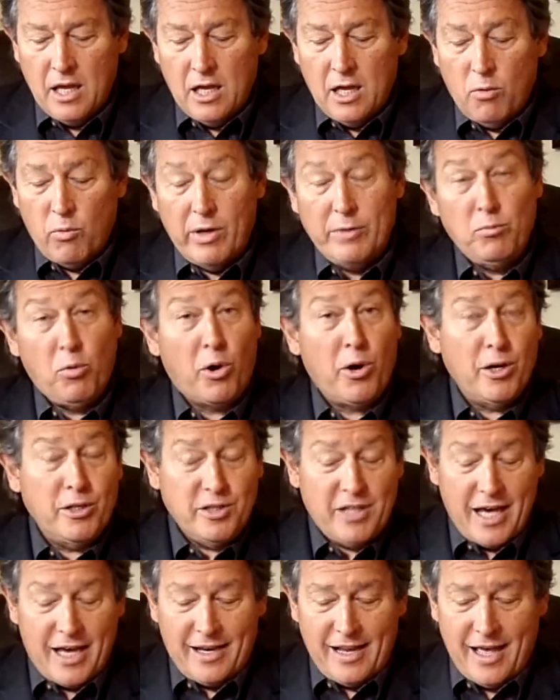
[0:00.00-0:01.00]
When word
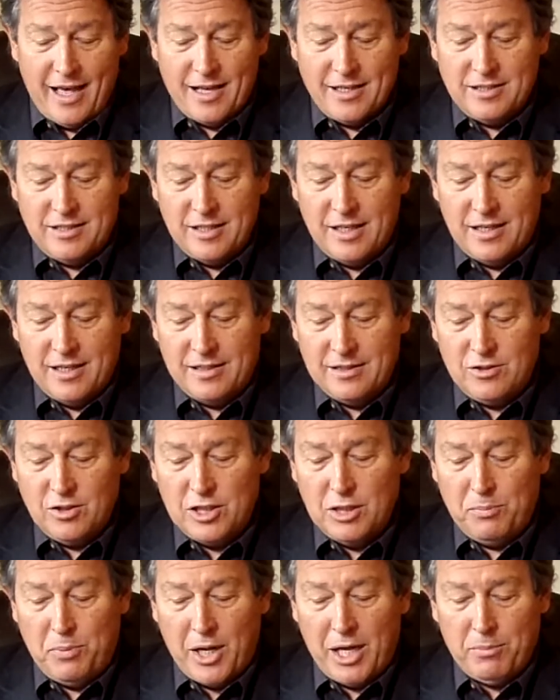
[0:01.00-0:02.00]
got out to
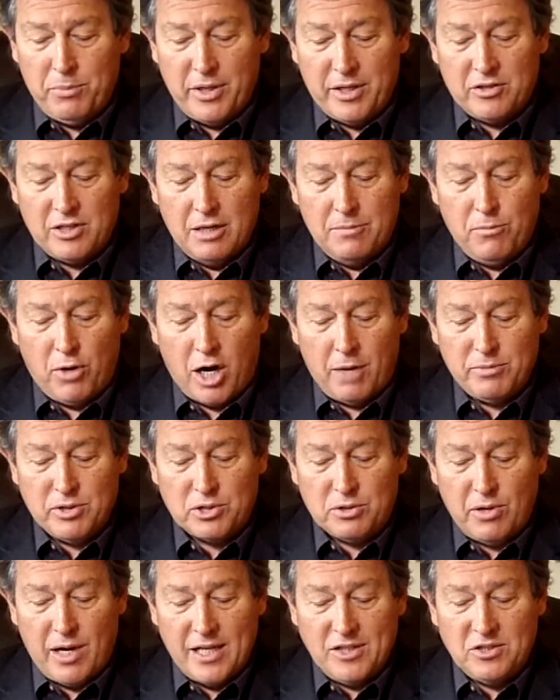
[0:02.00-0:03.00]
the public that Barbra
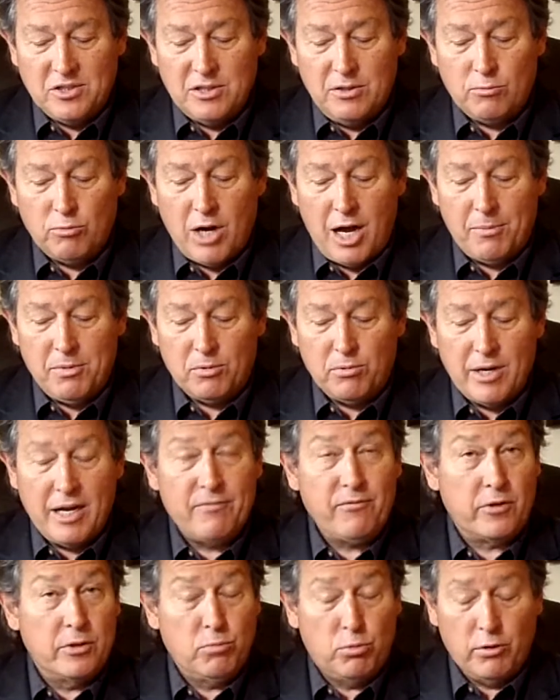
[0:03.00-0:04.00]
Streisand and Robert
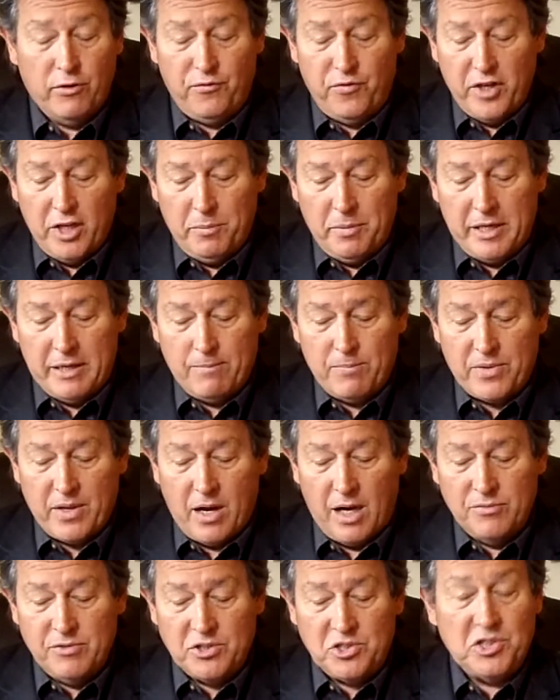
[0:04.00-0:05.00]
Redford were filming
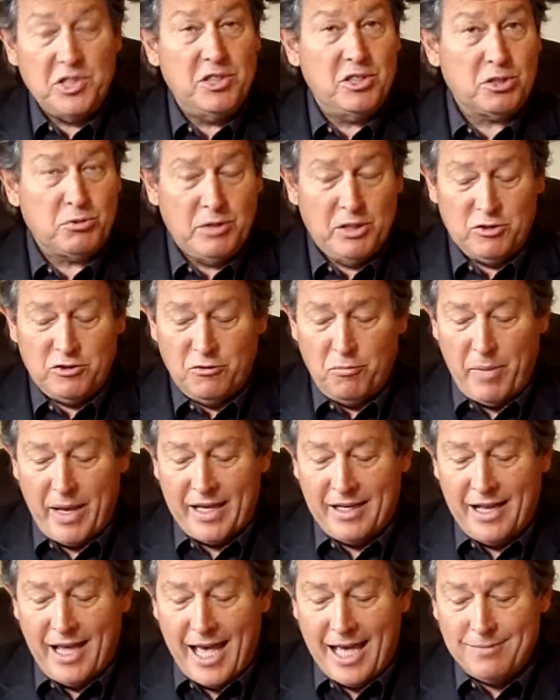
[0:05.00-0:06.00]
on the city streets of
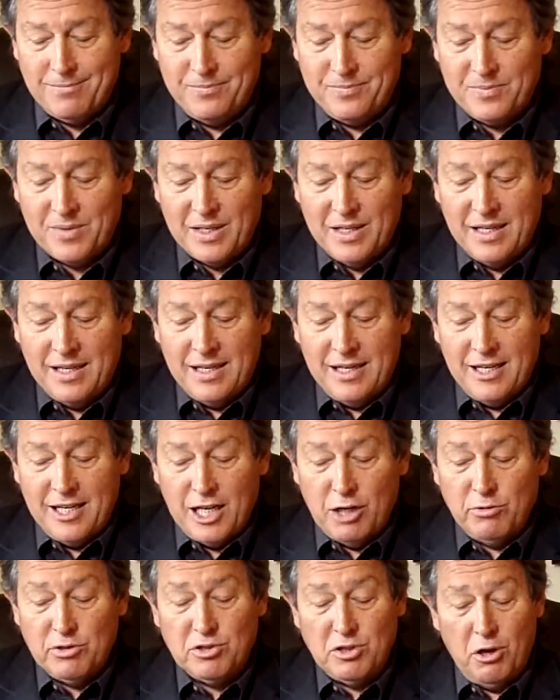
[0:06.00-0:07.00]
Manhattan, it
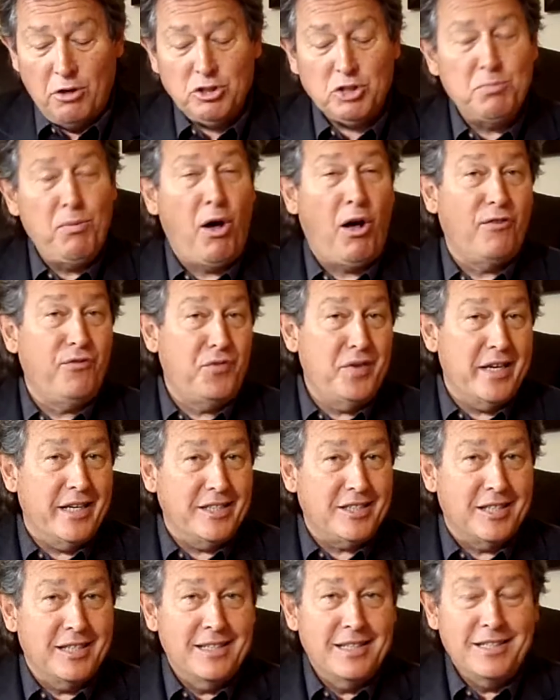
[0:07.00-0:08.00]
was no small
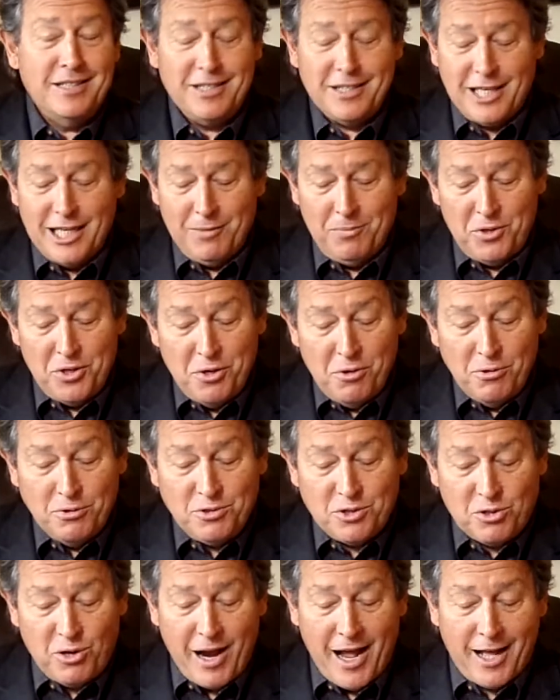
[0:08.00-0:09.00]
feat to keep huge
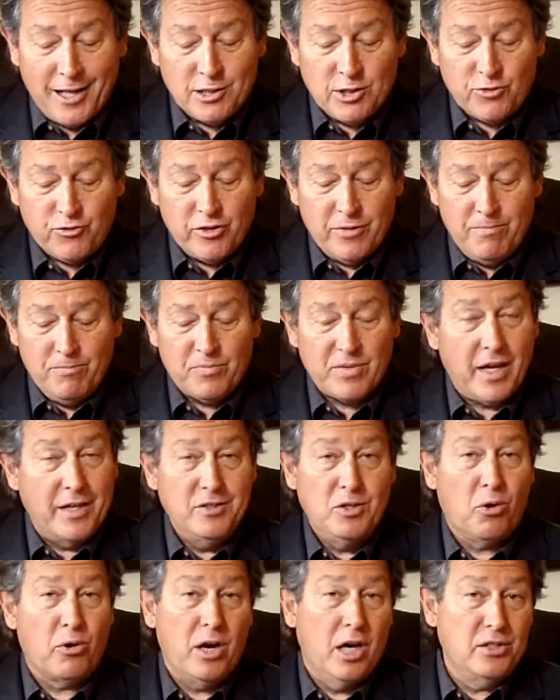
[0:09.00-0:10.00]
crowds from
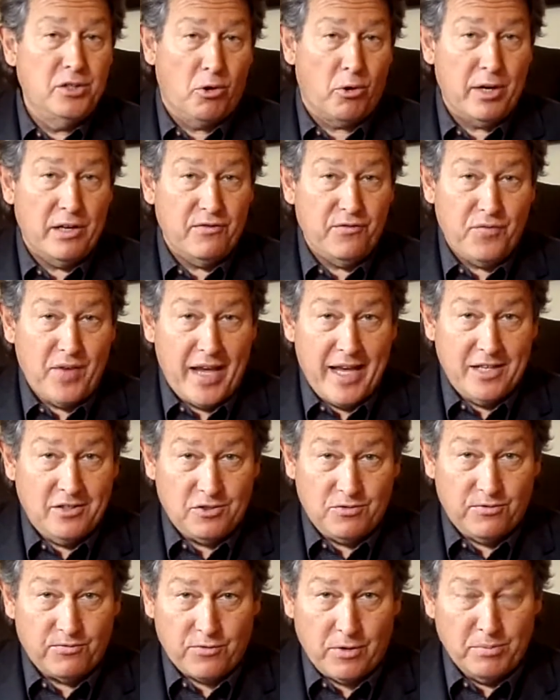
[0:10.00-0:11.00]
adoring fans
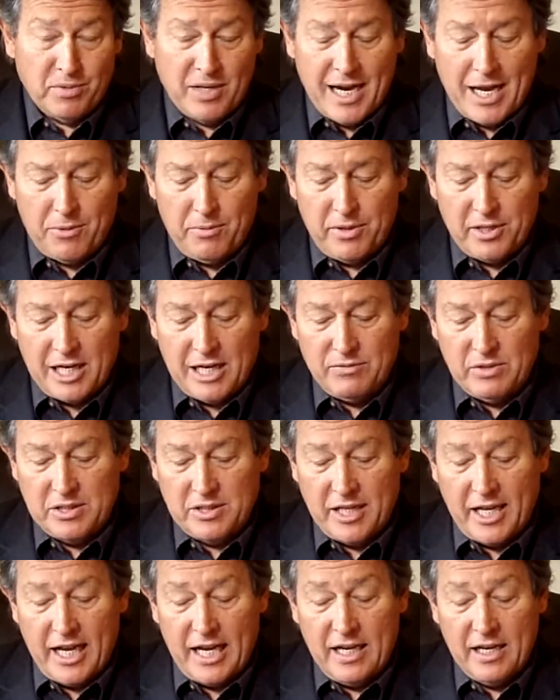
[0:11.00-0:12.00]
from gathering every day.